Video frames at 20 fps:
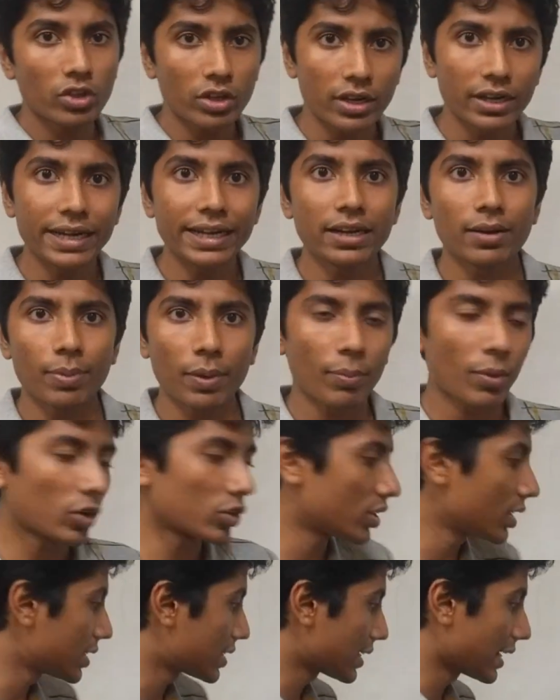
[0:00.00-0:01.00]
You can read up
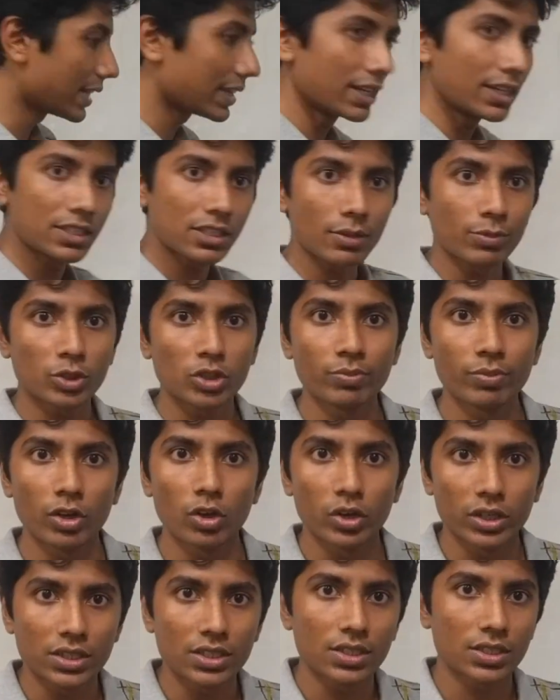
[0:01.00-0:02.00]
about this in the description
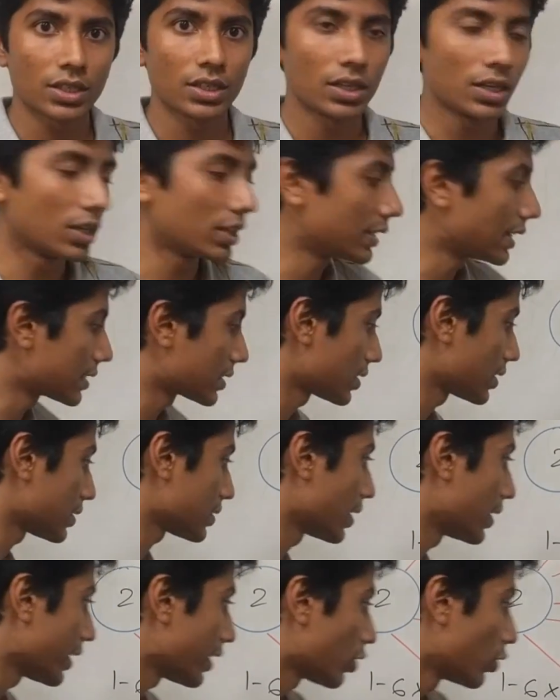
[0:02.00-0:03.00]
below.
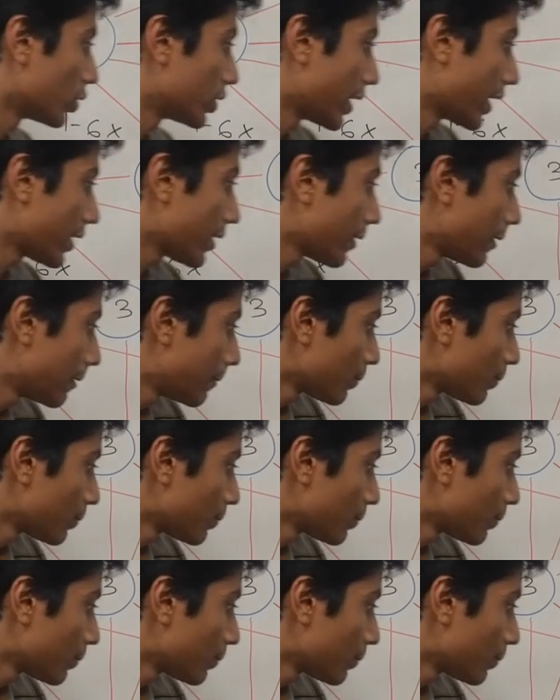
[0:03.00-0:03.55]
There's a link over there.